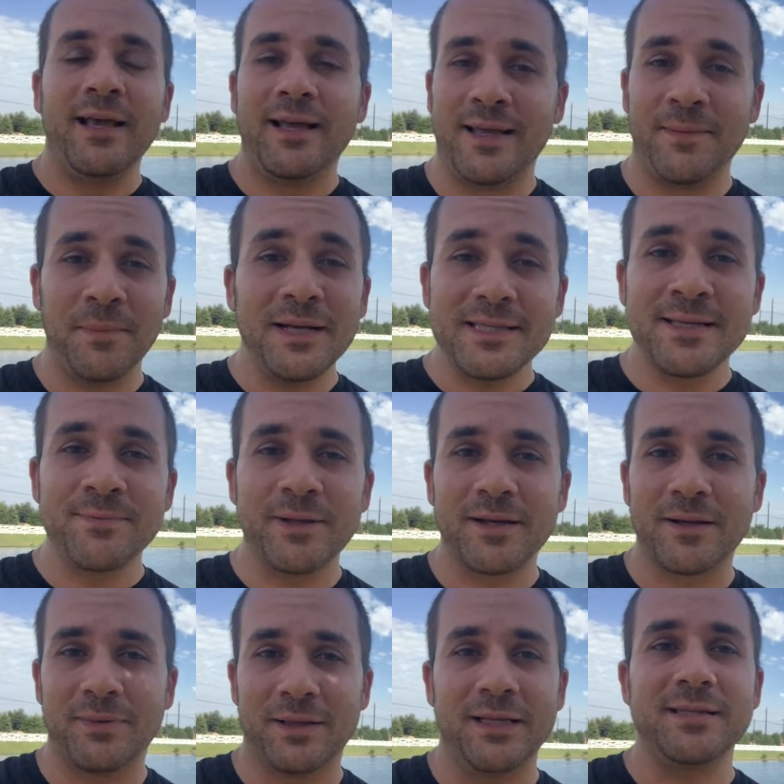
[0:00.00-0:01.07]
It might seem like
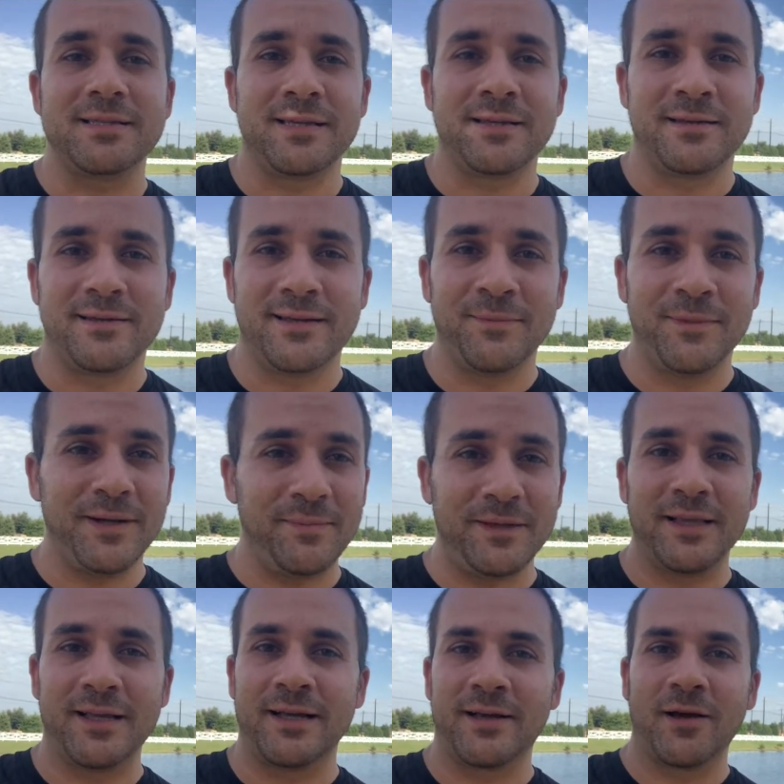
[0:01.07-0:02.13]
a blessing. It might be
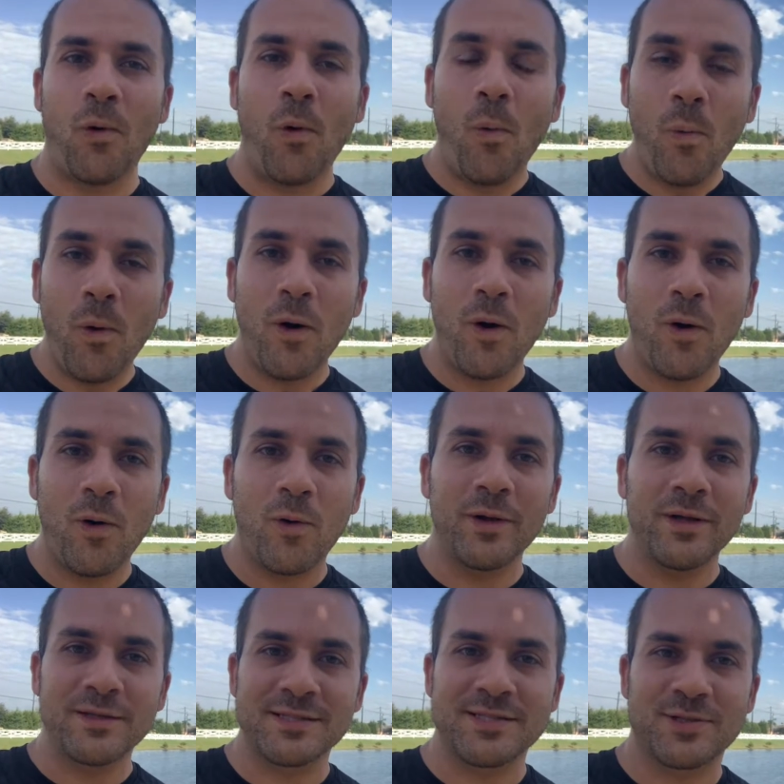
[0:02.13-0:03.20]
like, whoa, he
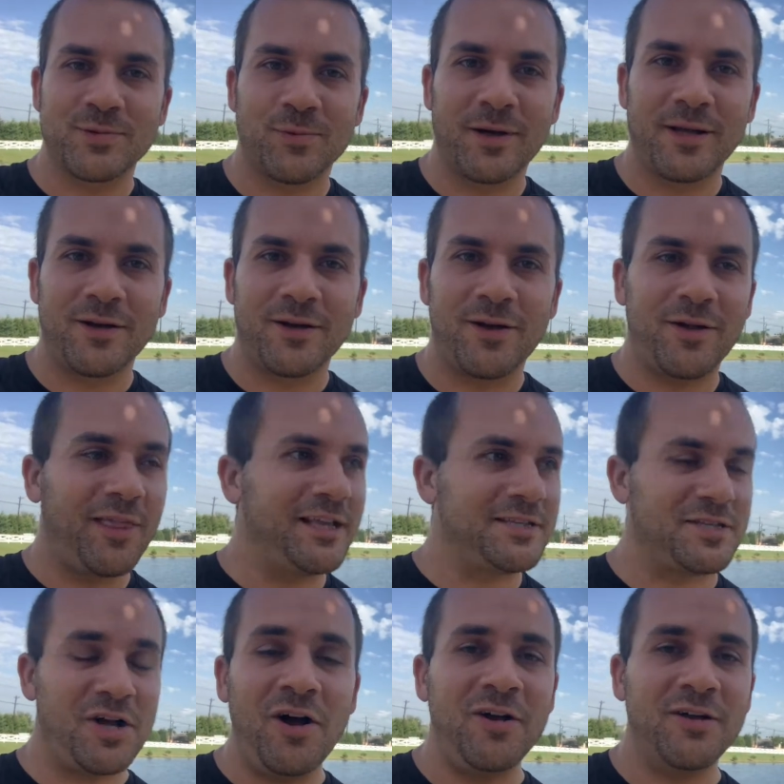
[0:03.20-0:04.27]
doesn't sweat at all.
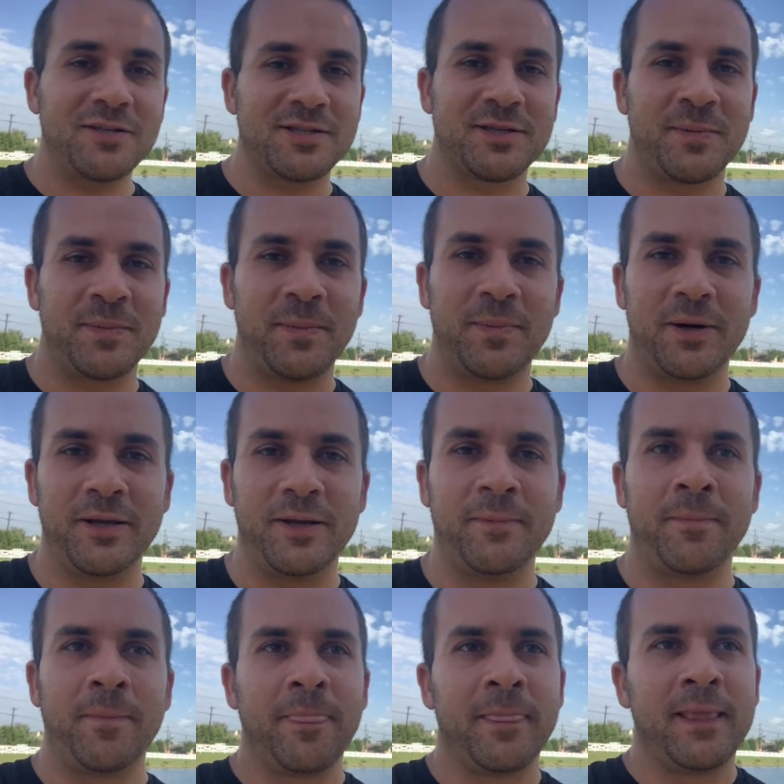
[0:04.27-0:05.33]
That's awesome. But
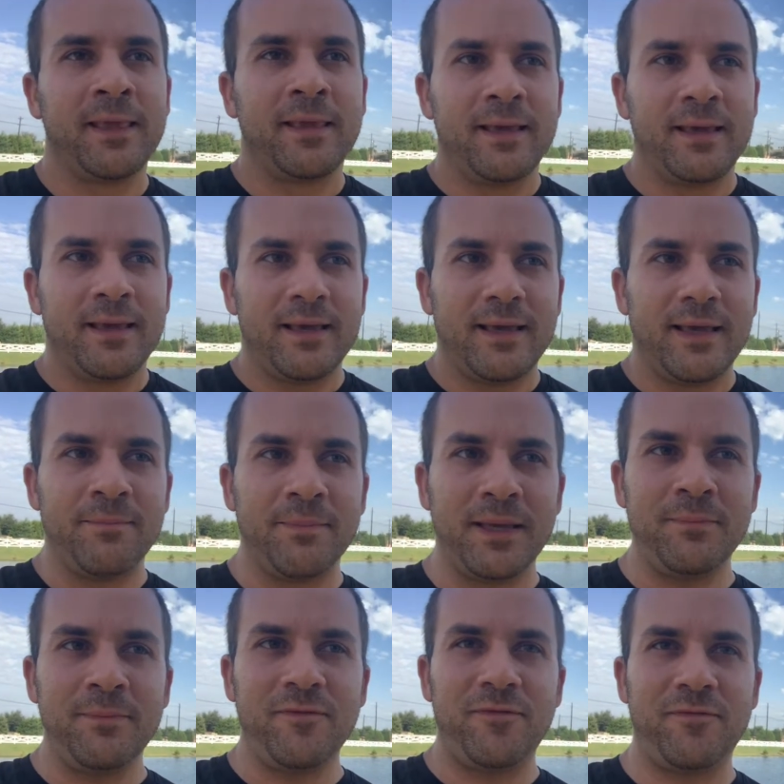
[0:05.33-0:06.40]
it made
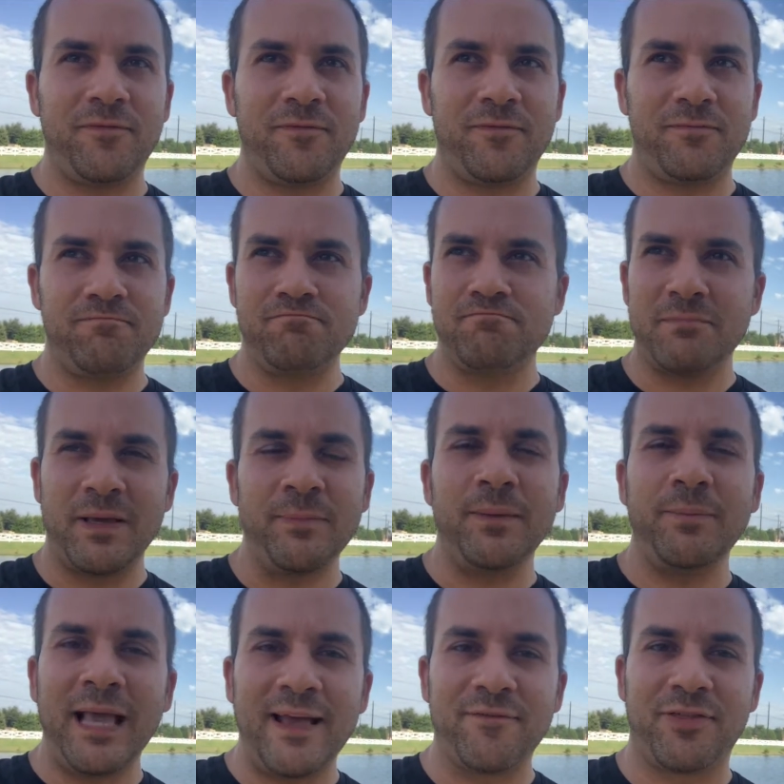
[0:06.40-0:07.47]
me, it made
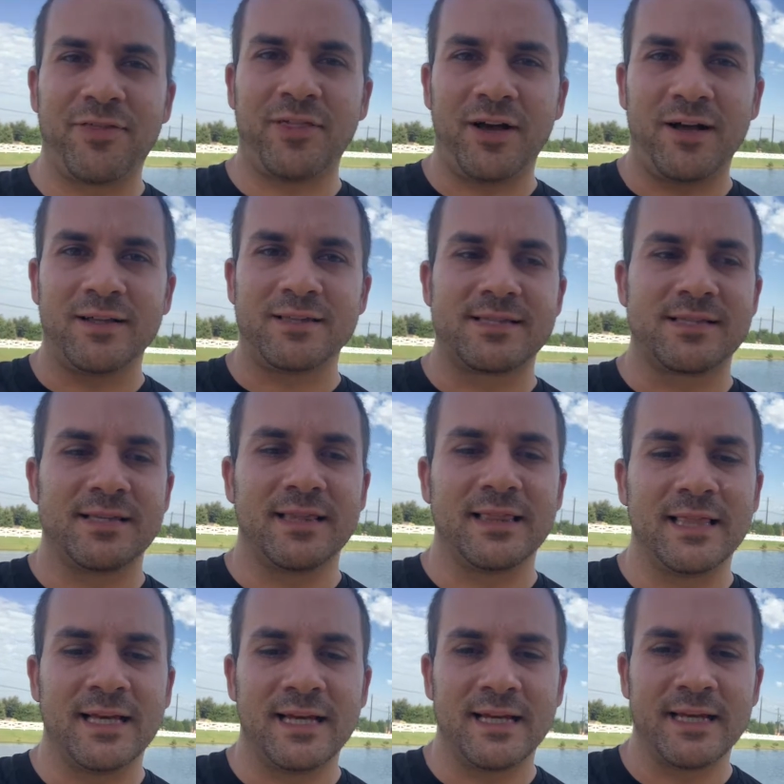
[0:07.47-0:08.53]
me have thoughts
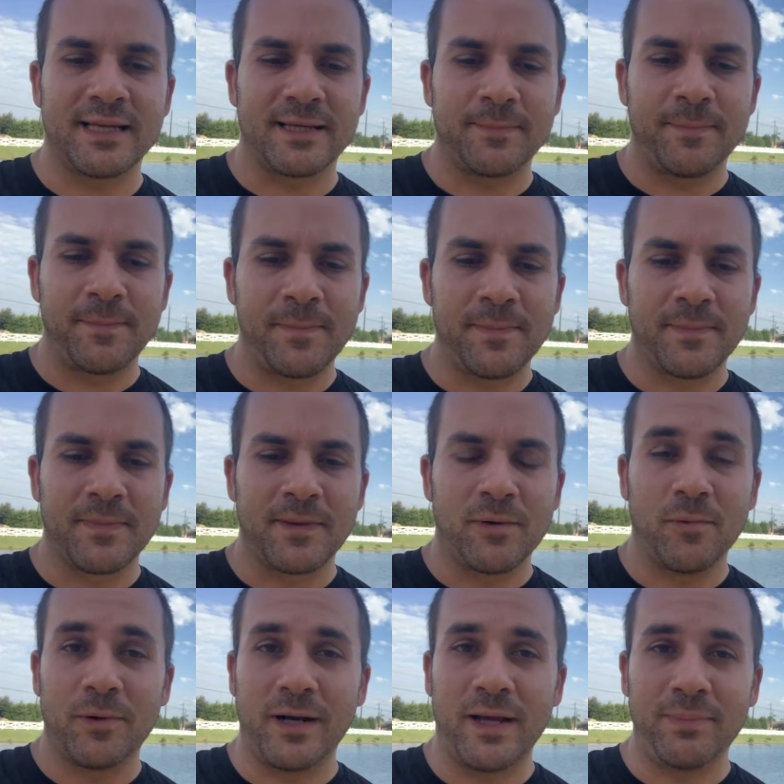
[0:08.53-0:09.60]
like,
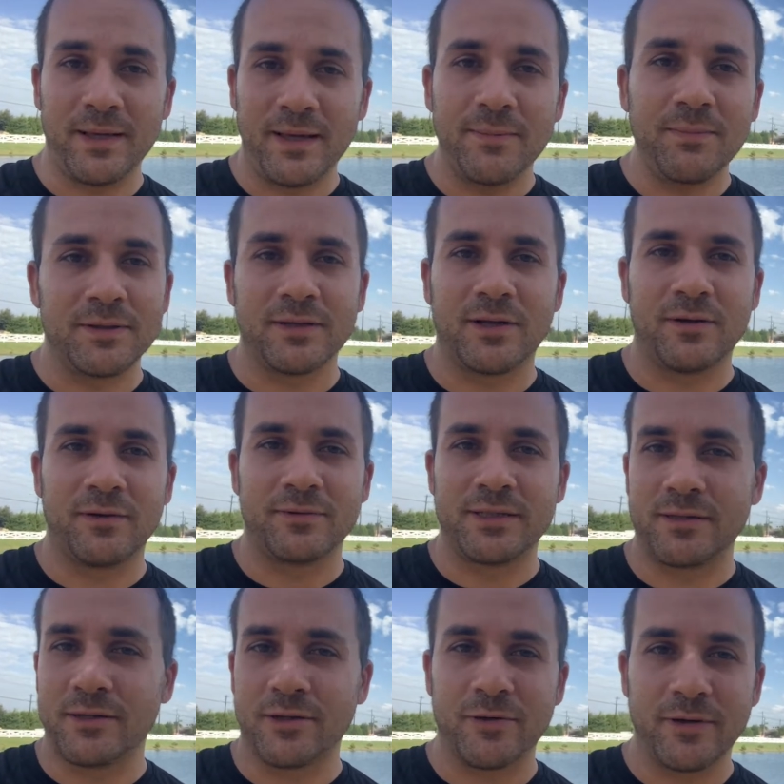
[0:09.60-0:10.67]
would I be able to go to
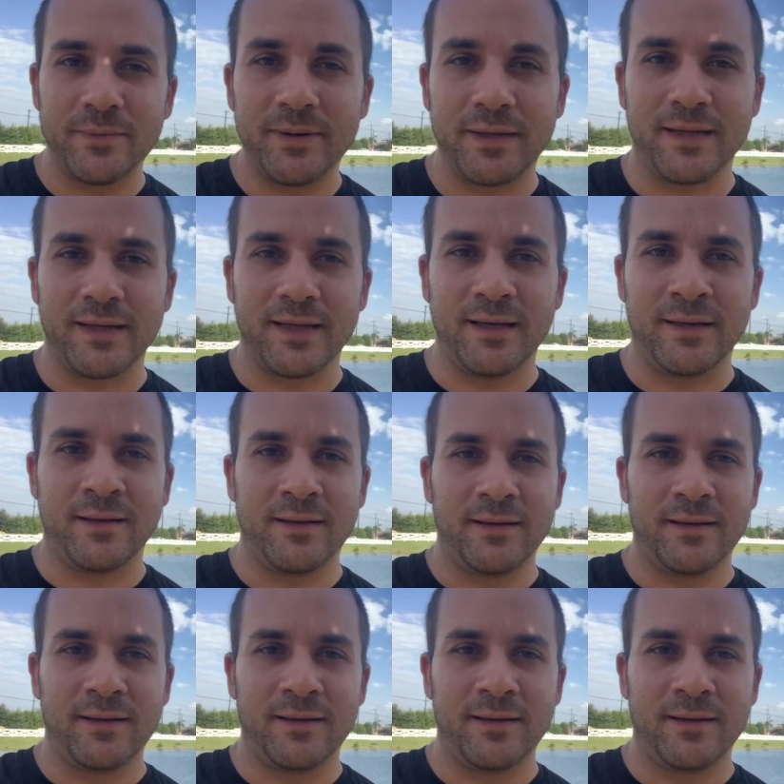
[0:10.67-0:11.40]
the Caribbean again?